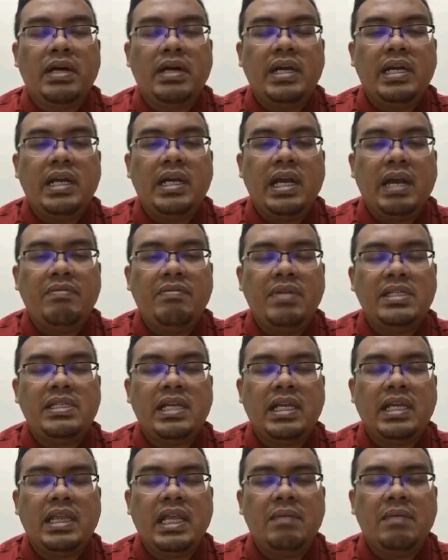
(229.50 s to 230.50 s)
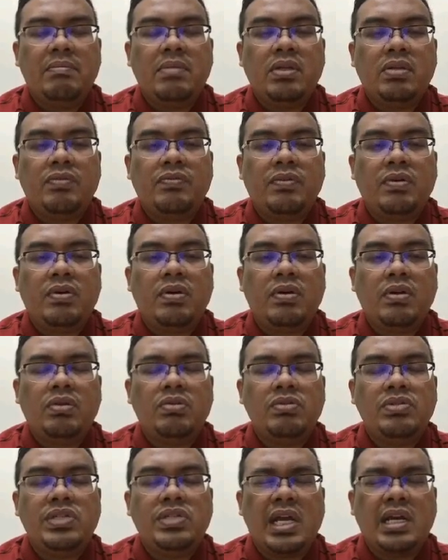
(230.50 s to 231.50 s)
right? They have this setup
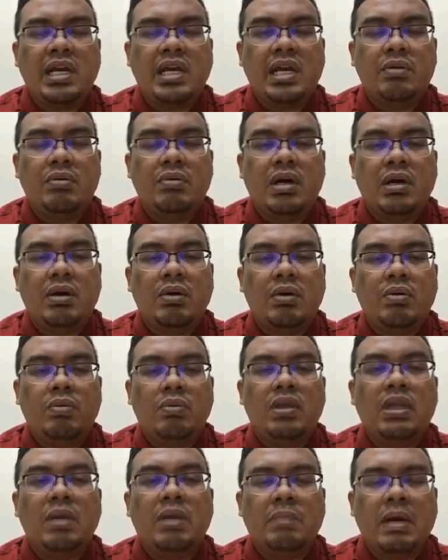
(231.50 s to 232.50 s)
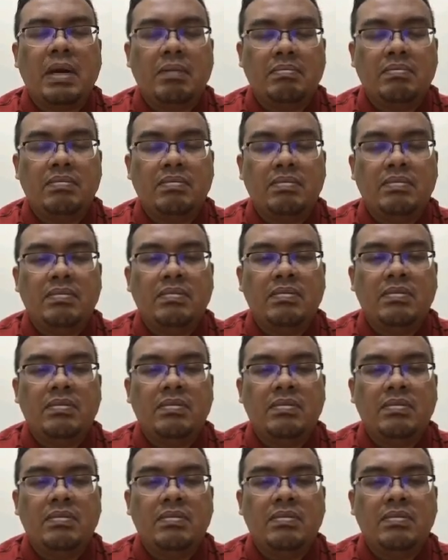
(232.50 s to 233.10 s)
to generate water pump.